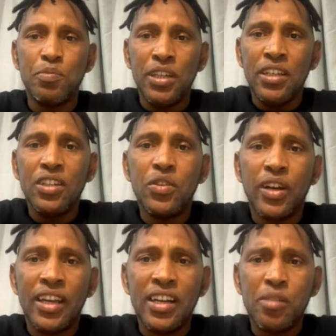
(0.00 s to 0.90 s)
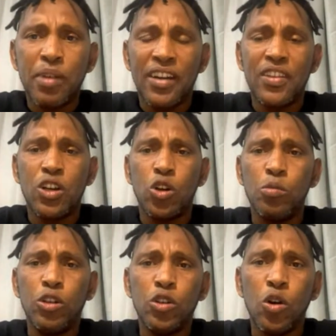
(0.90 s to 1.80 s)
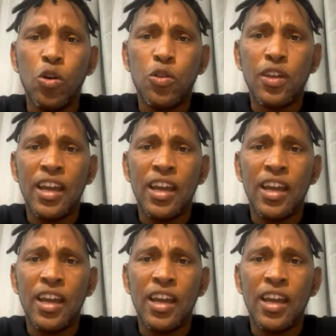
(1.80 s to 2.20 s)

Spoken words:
been created by the global north,